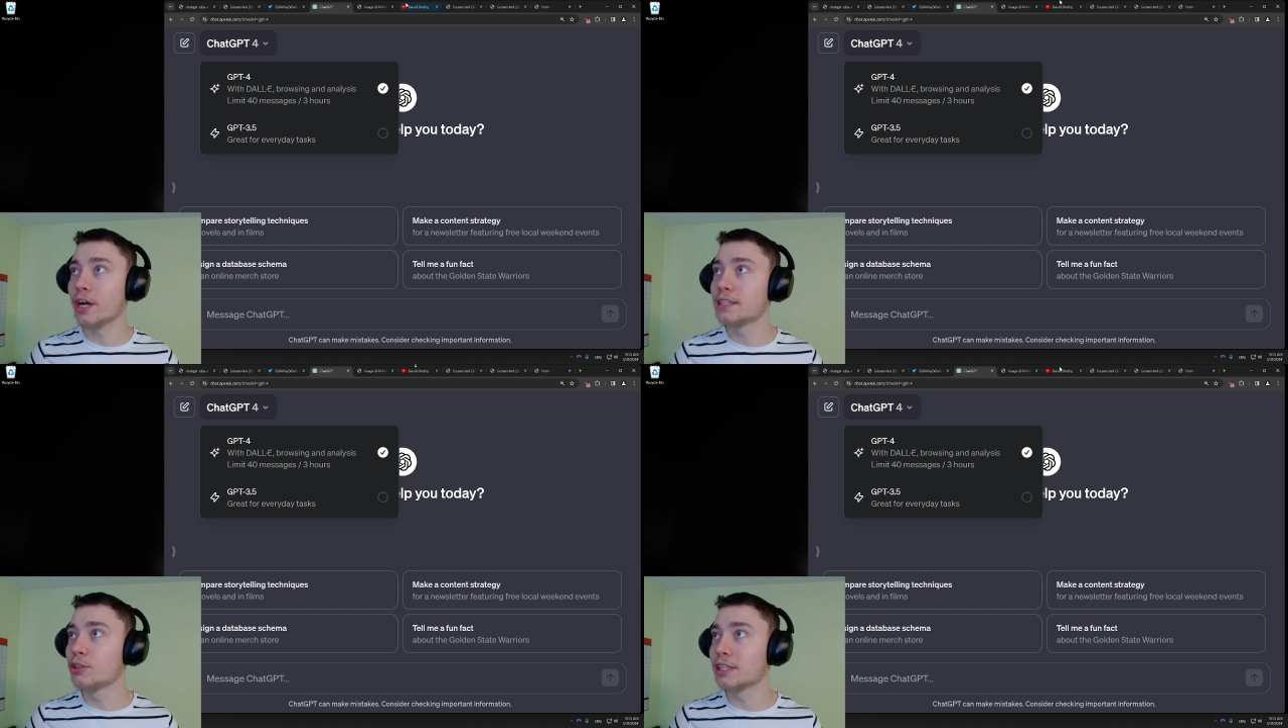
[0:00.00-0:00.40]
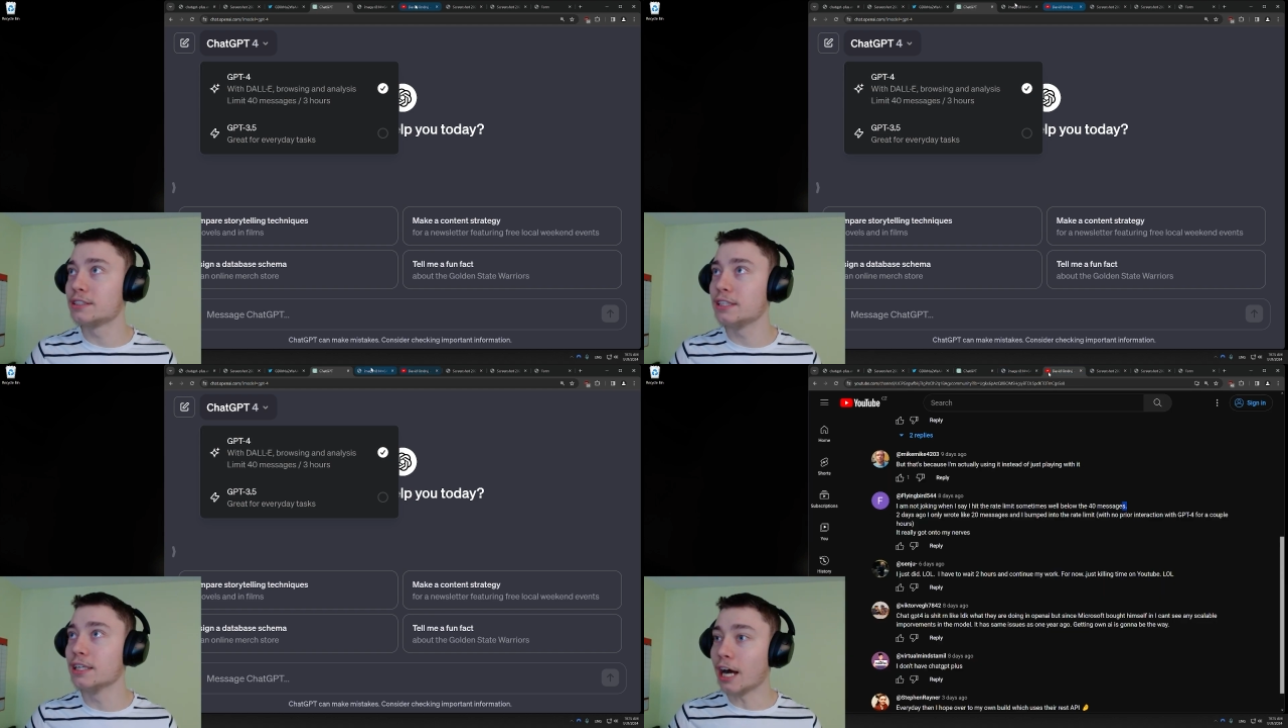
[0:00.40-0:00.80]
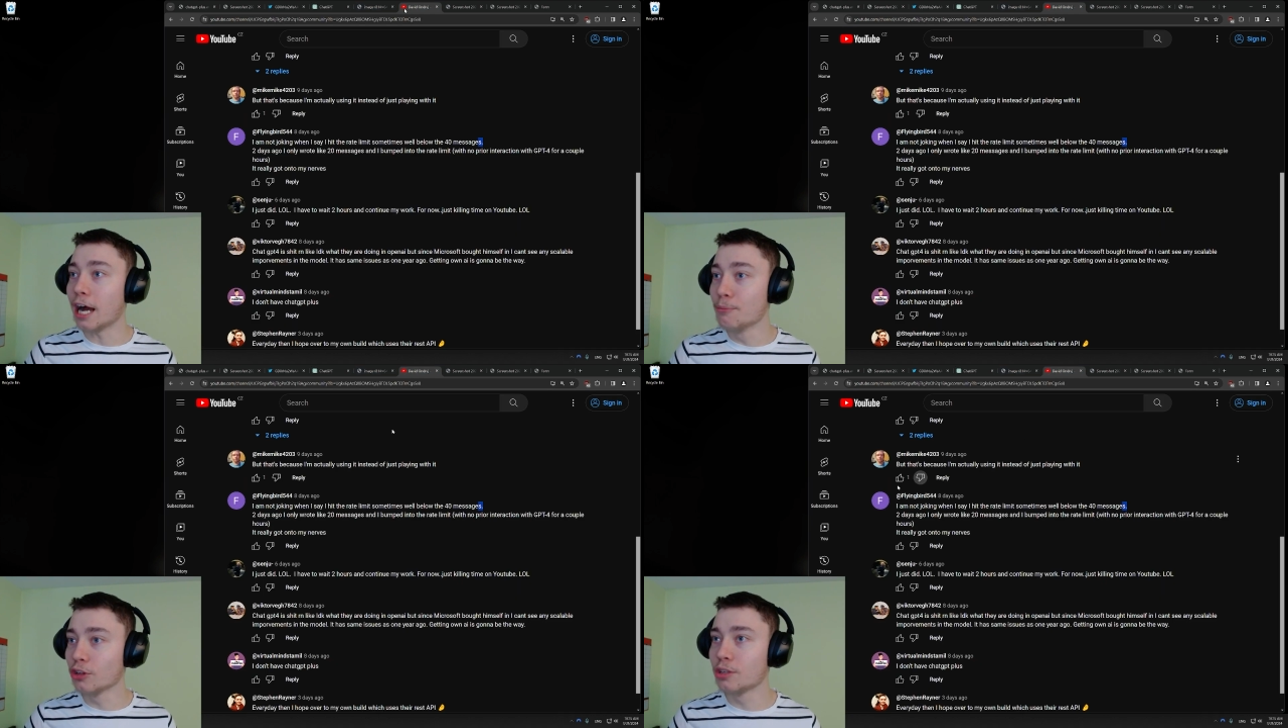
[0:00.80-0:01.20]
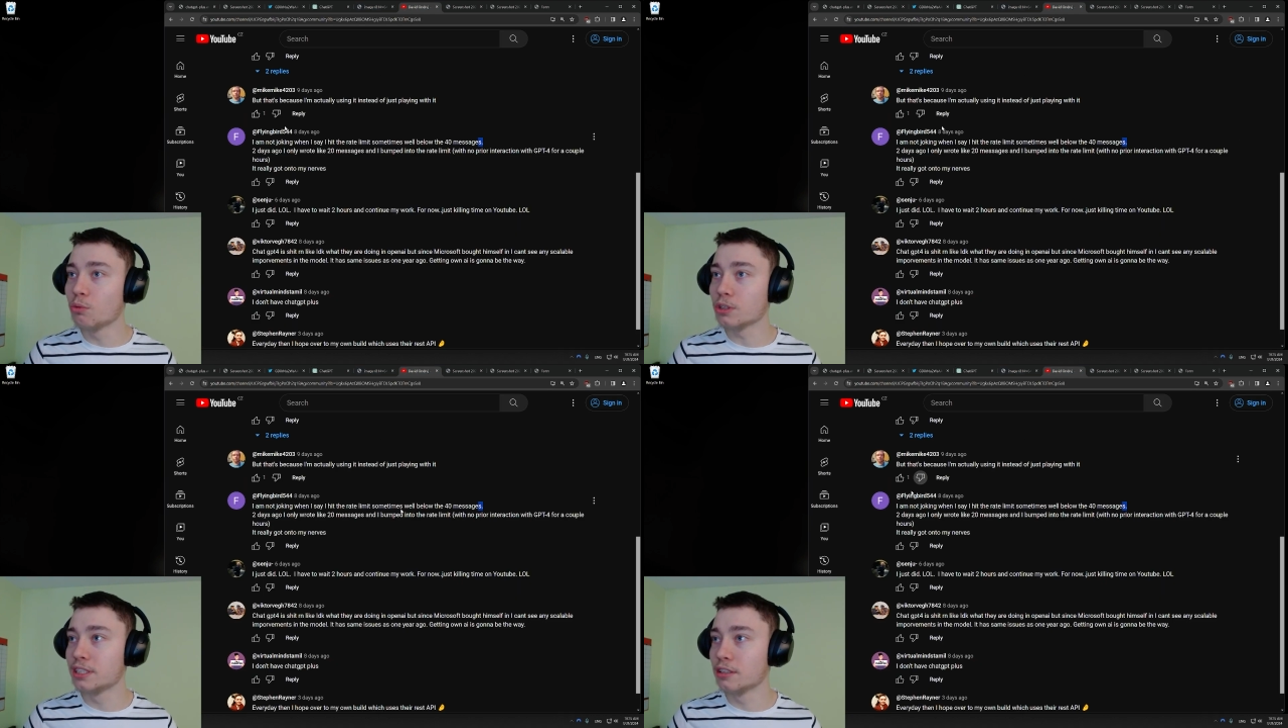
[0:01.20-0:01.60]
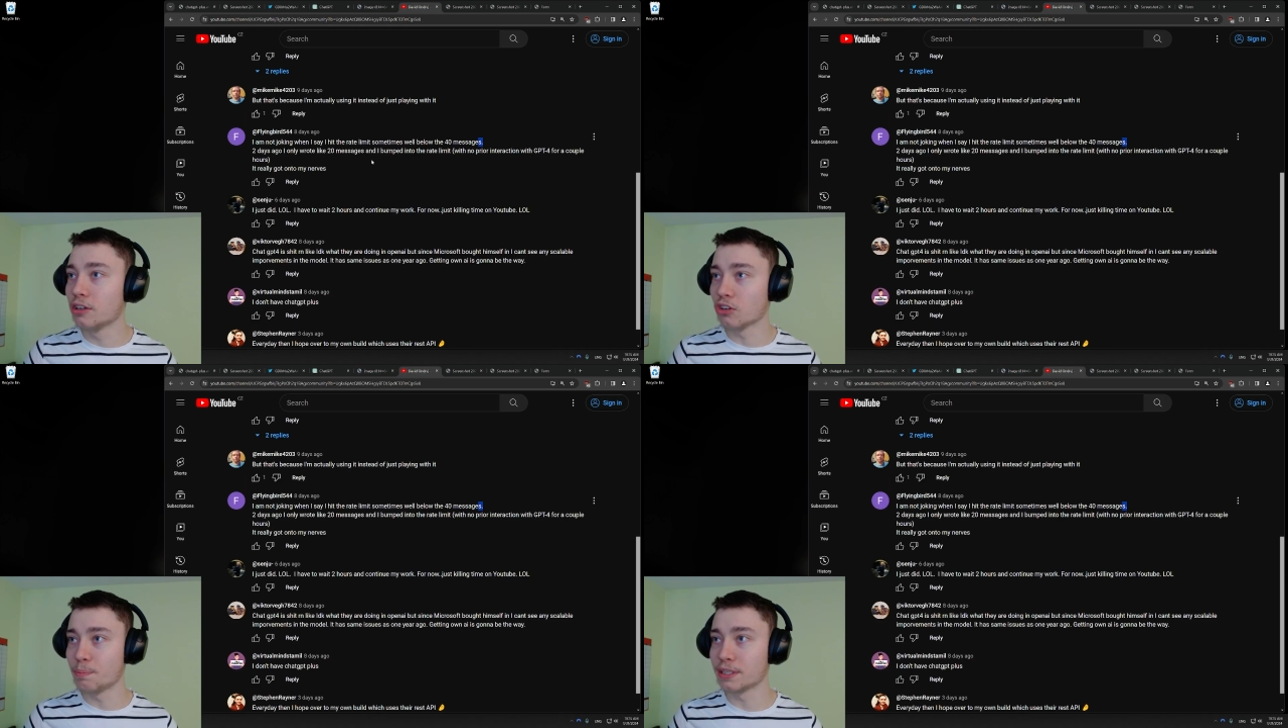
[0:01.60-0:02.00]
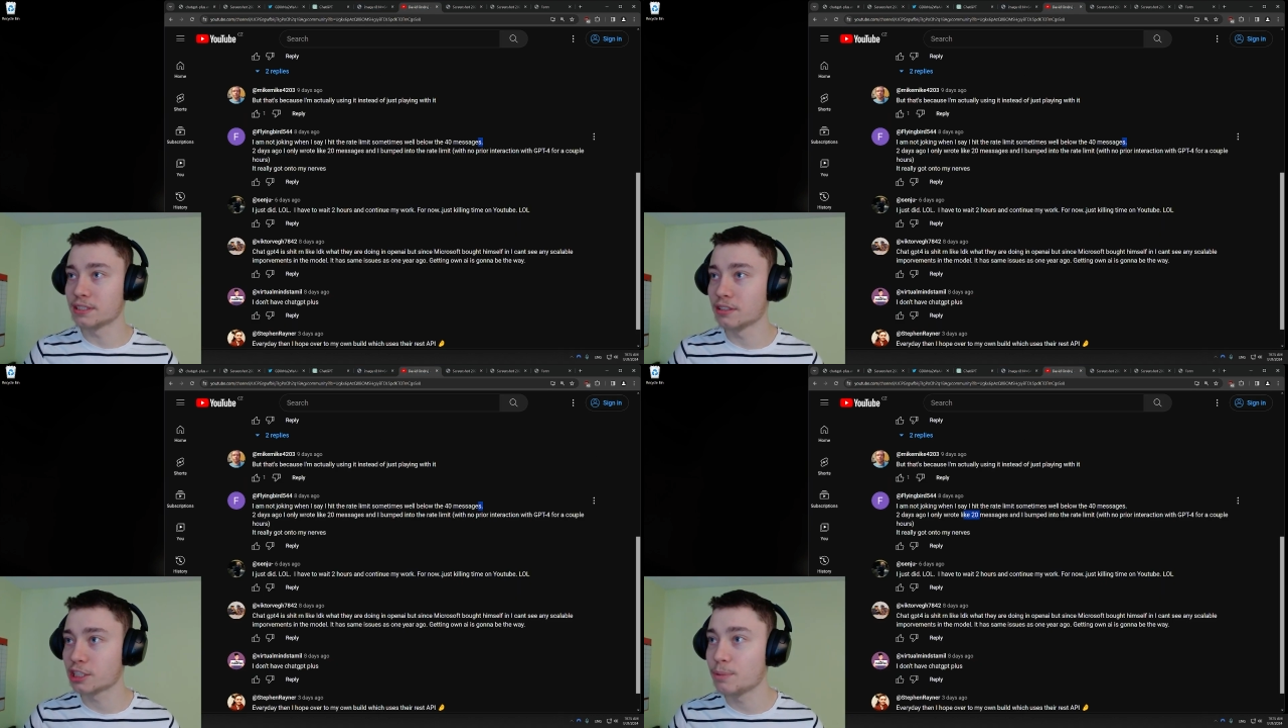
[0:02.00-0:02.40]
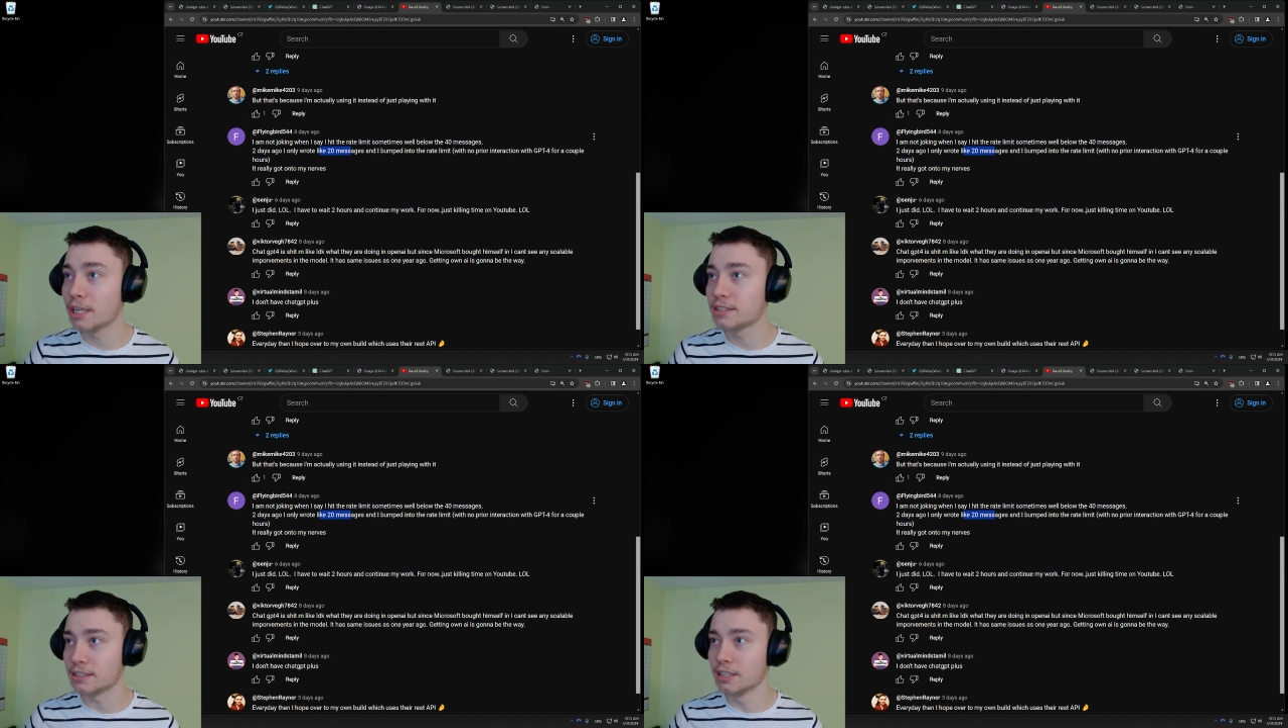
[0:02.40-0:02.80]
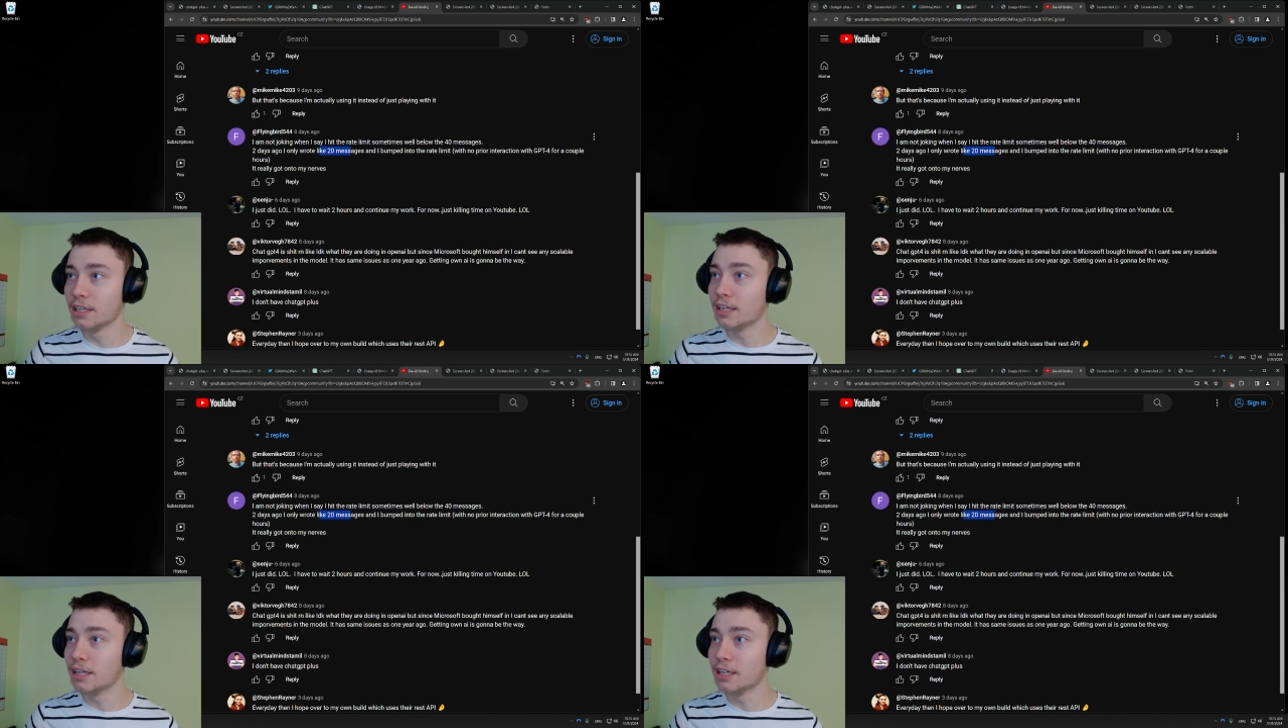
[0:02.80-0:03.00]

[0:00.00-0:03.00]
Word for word: As you can see, I'm not the only person who experiences.